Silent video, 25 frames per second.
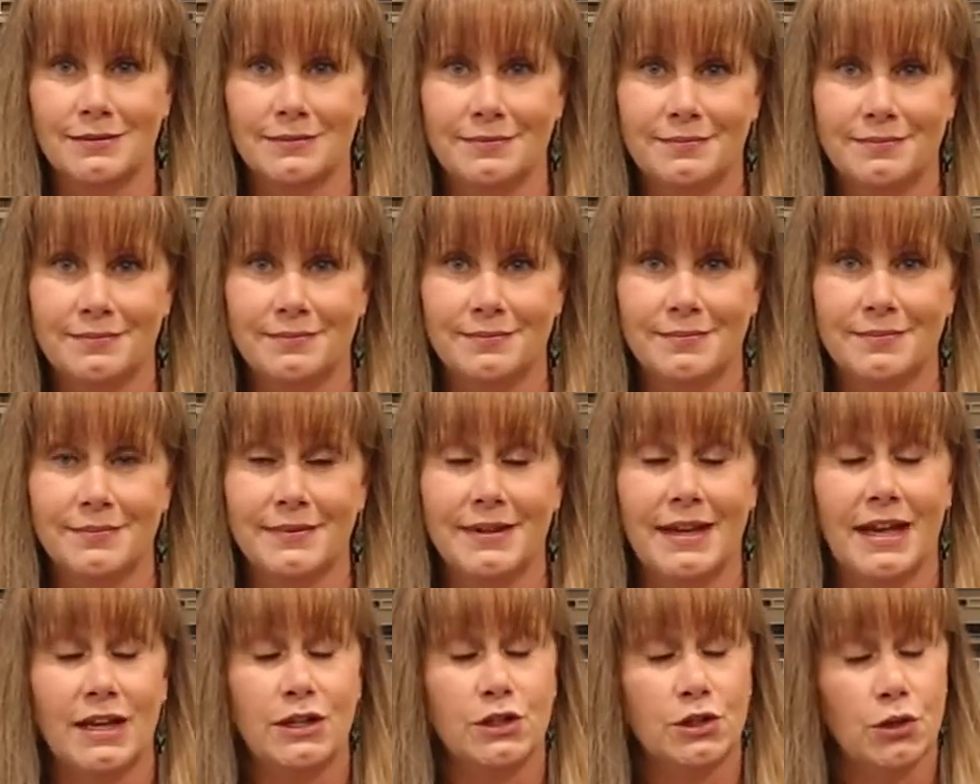
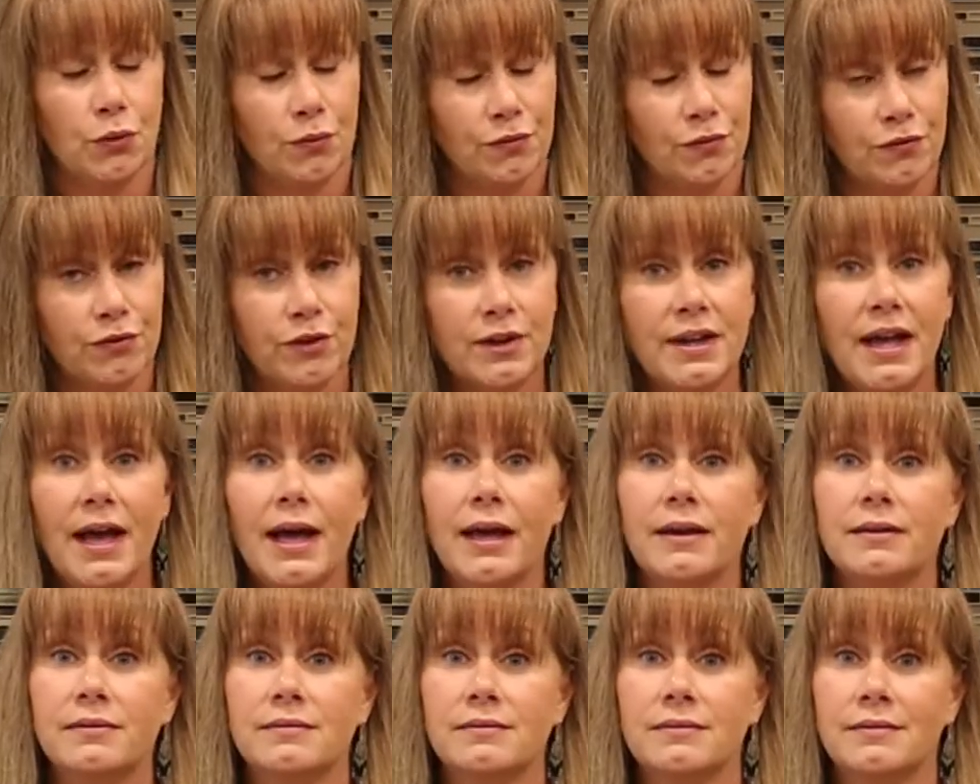And don't
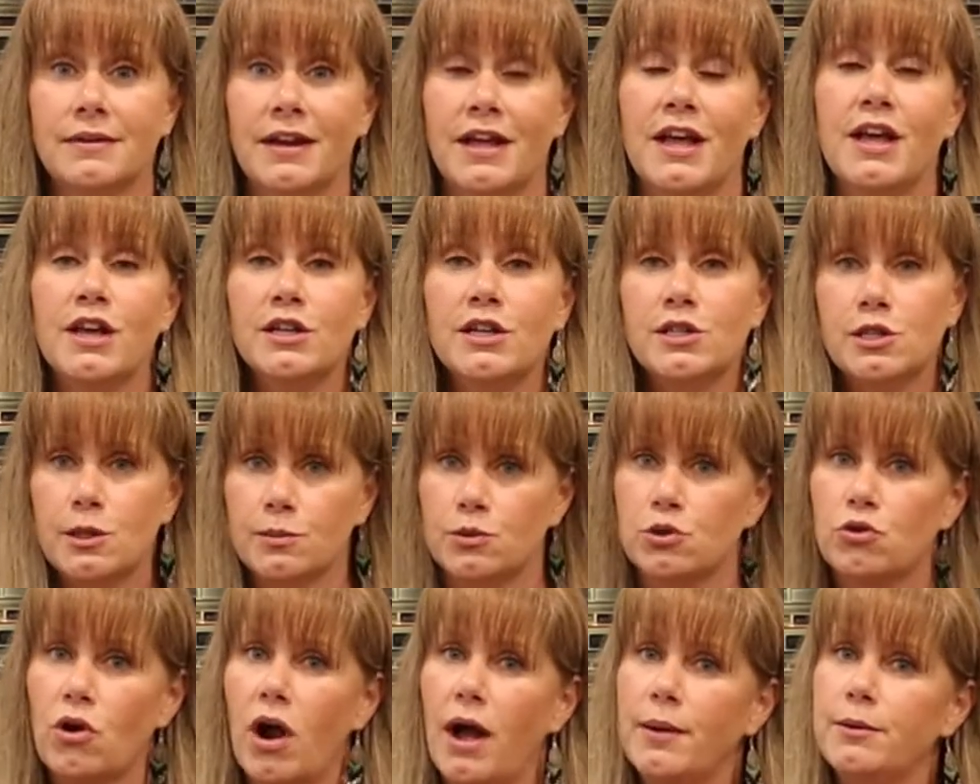forget,
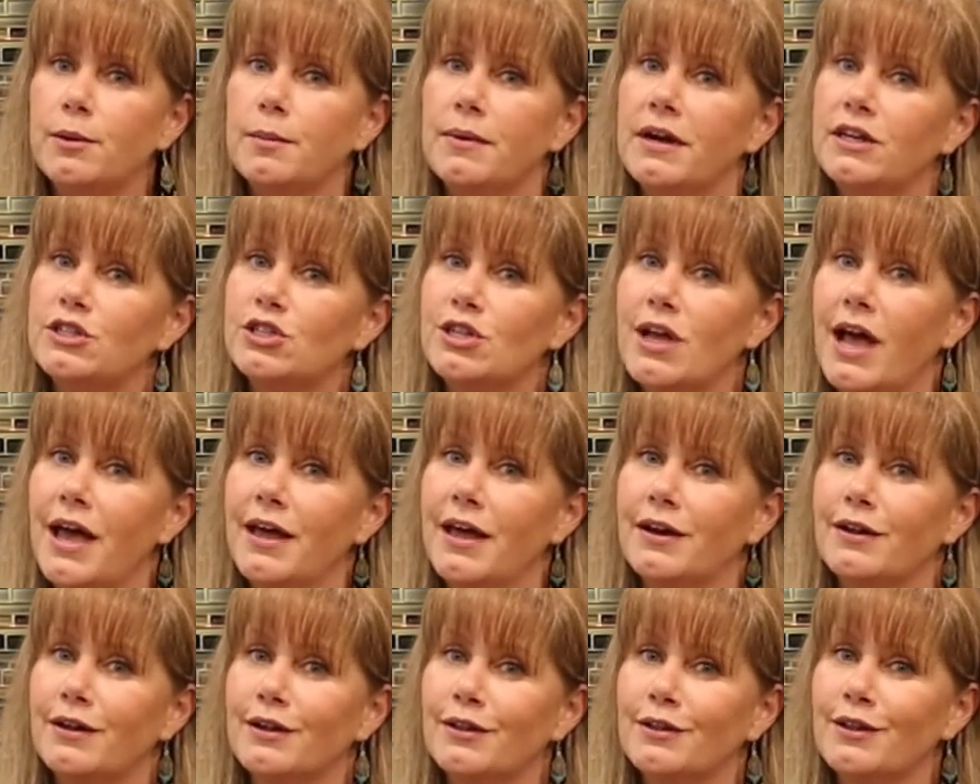Subscribe to my
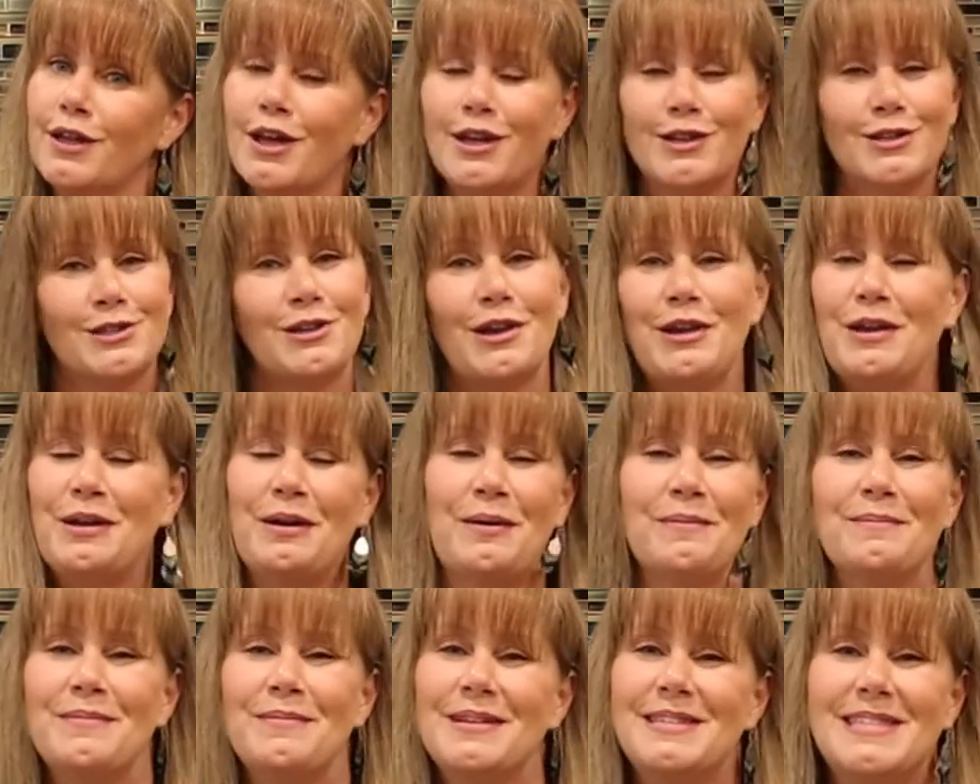channel so you
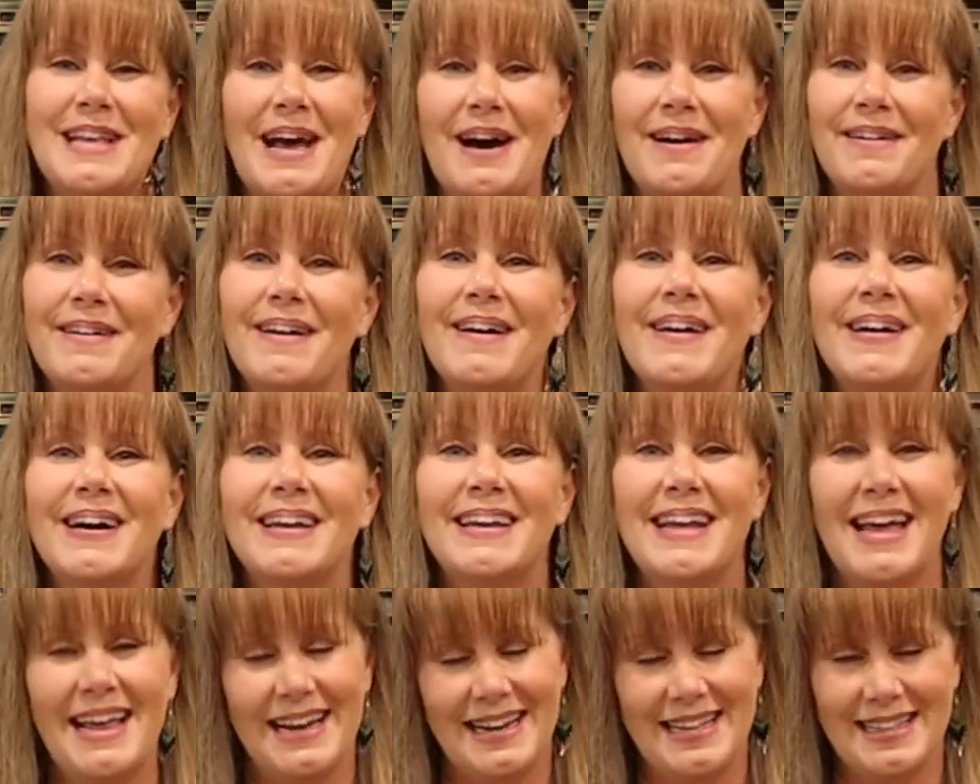don't miss out
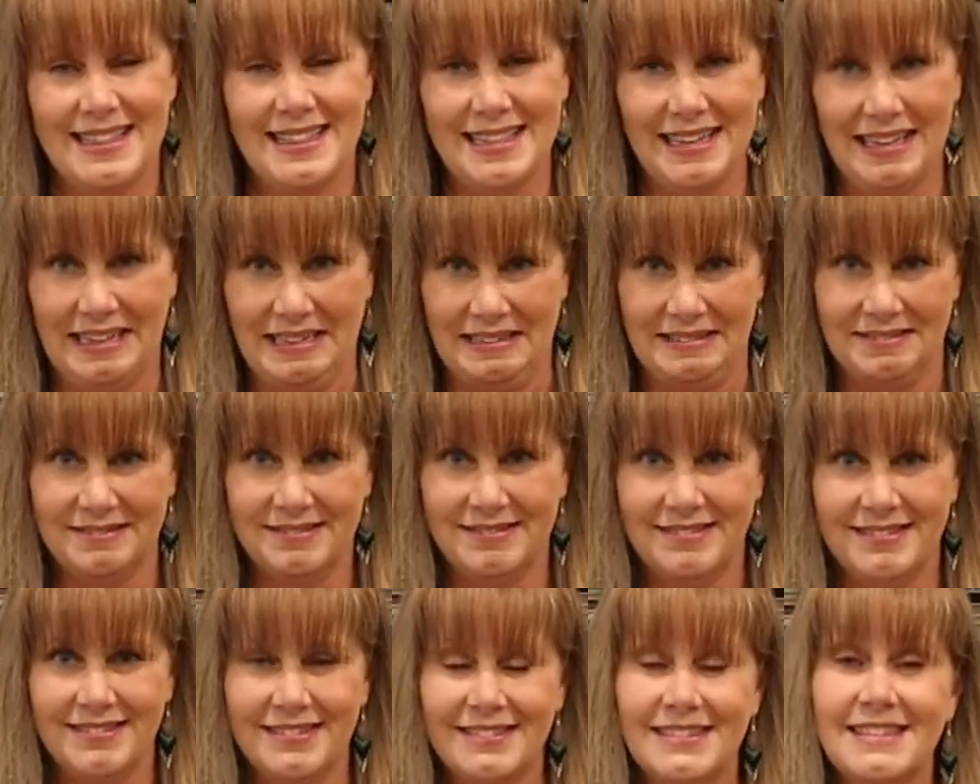on
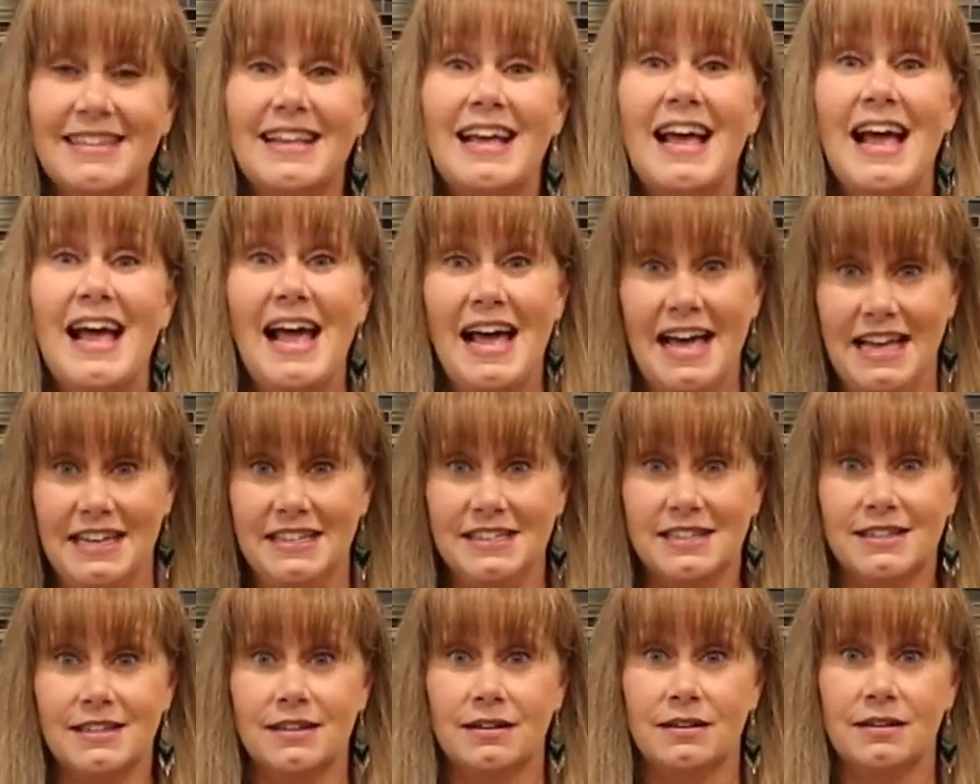anything.
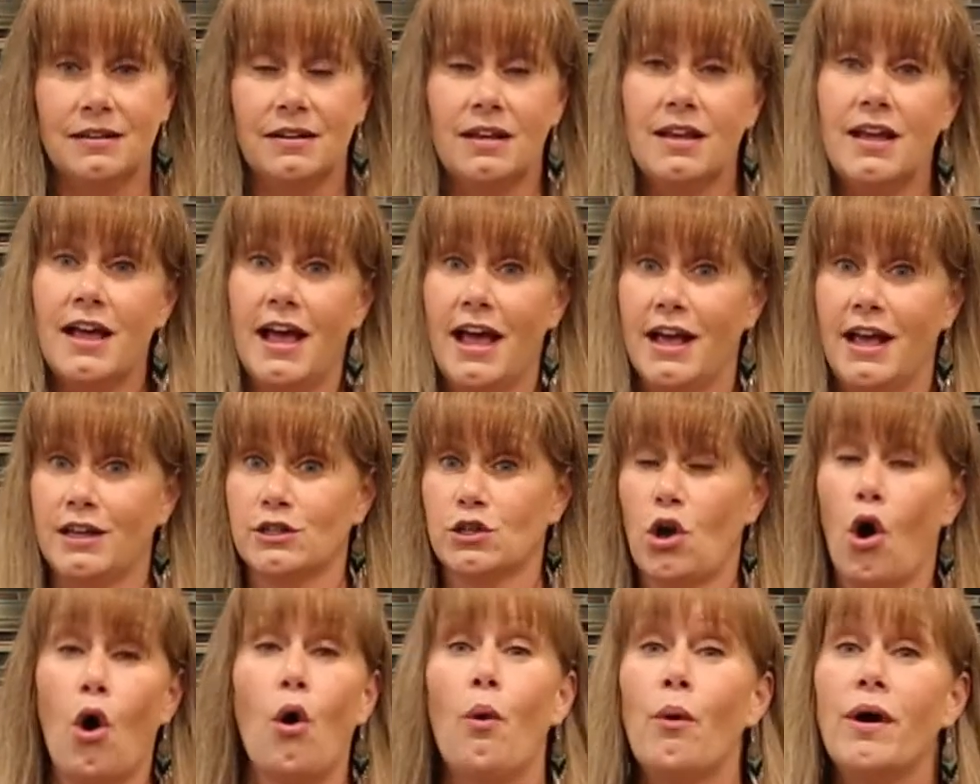And
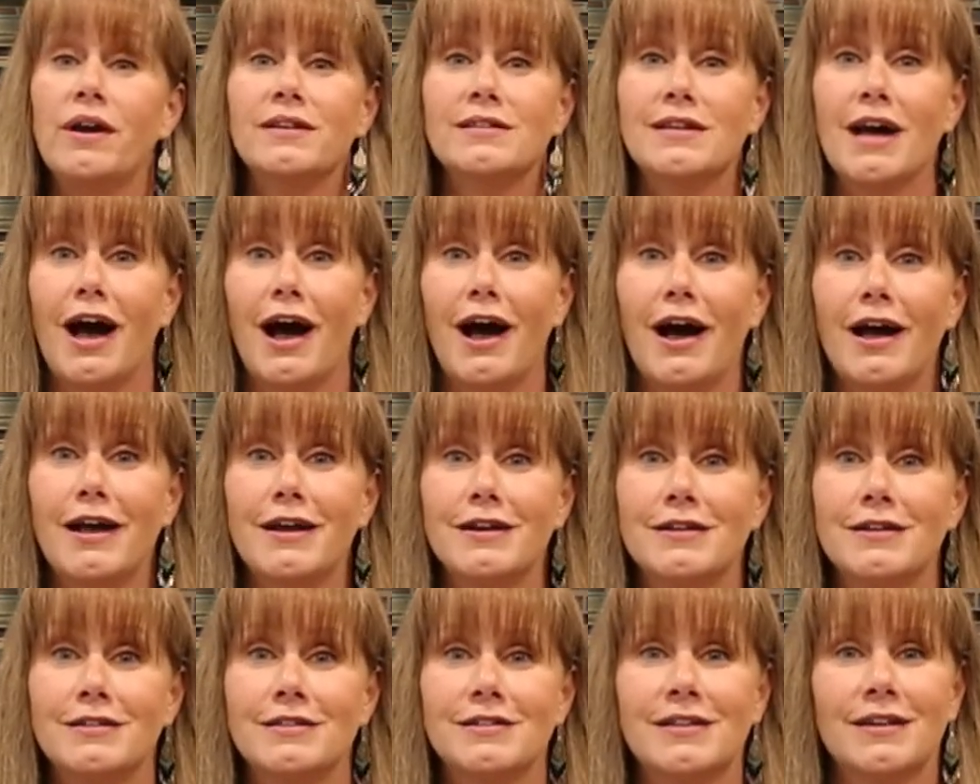always
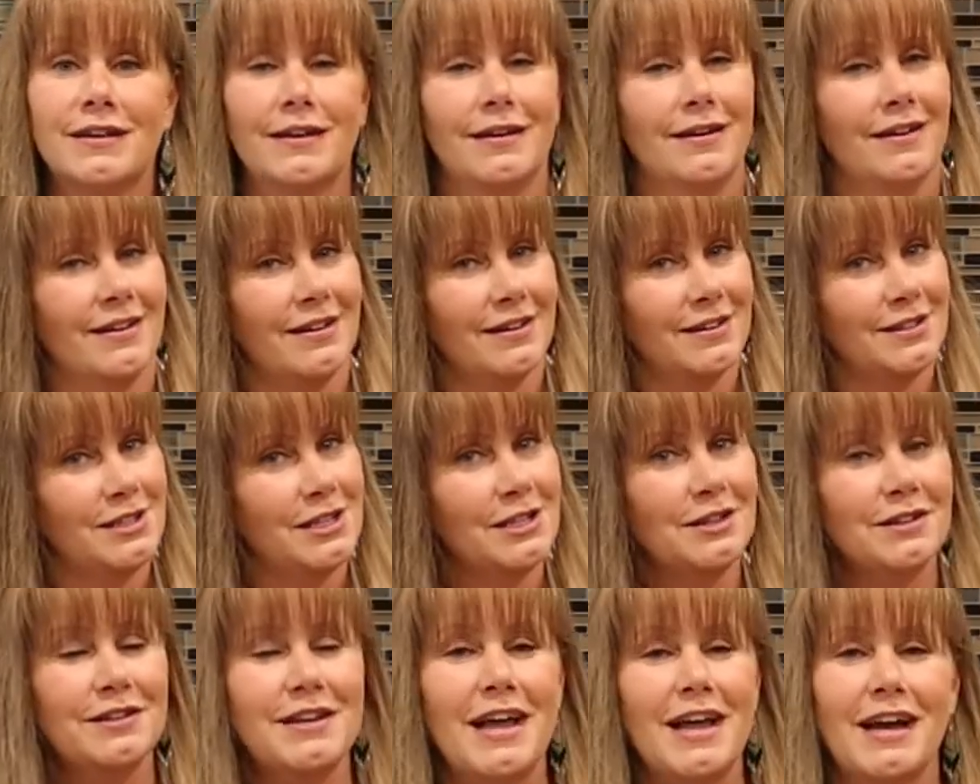guys,
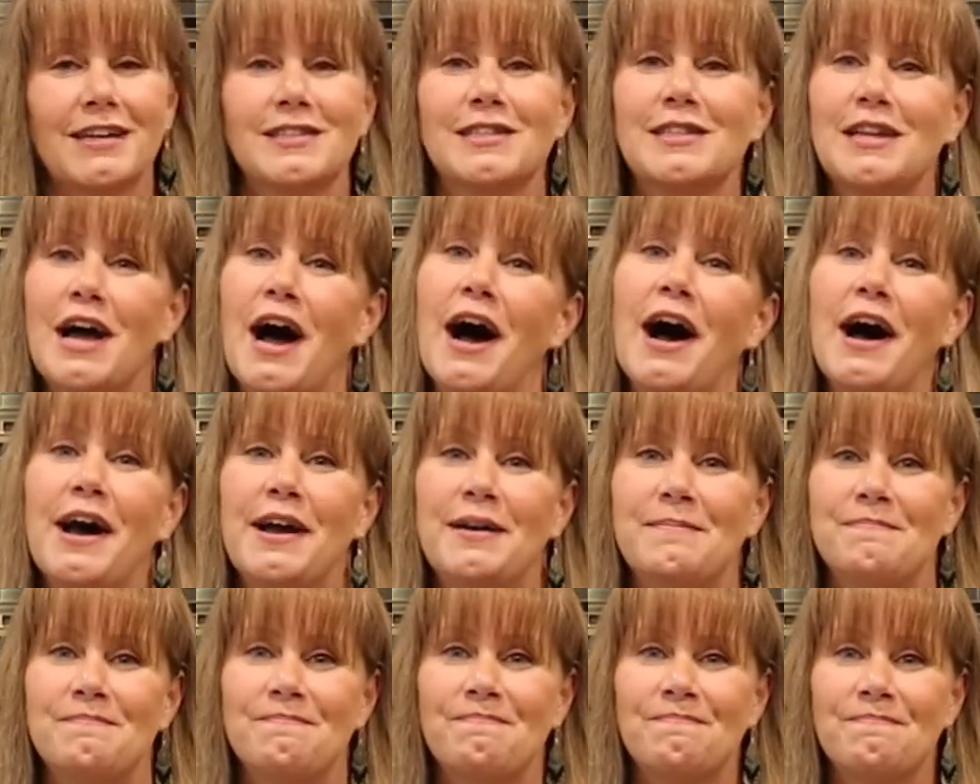till next
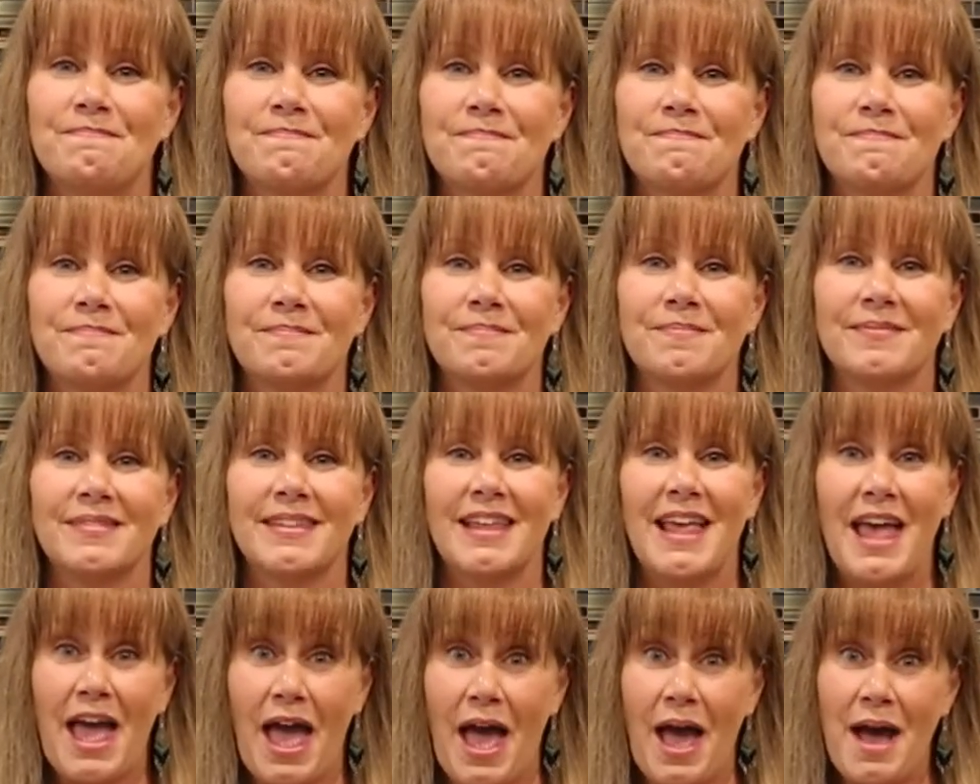
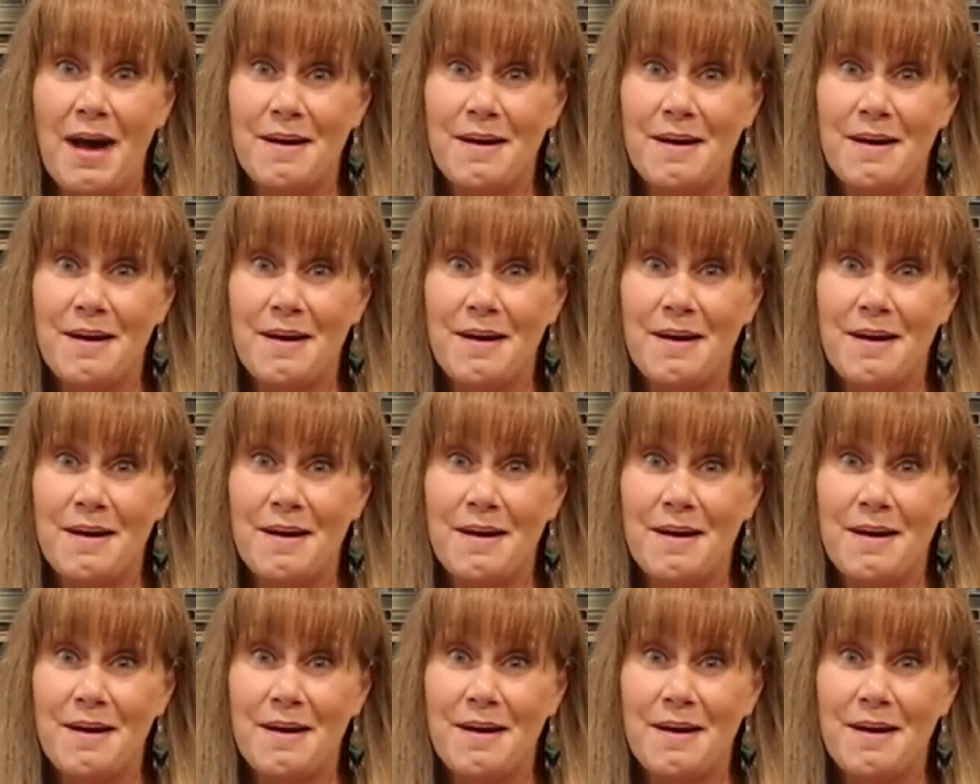time.